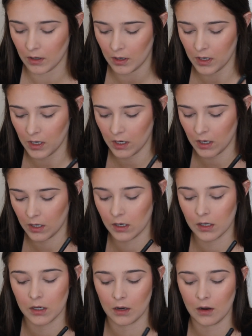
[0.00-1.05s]

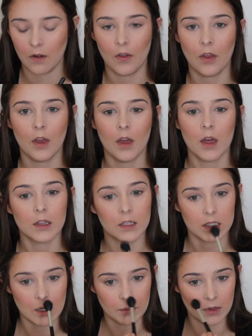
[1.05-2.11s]
and the
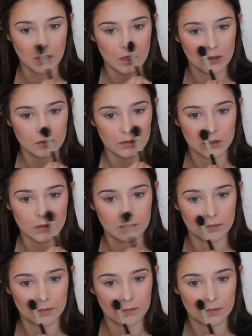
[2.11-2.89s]
tip of the nose.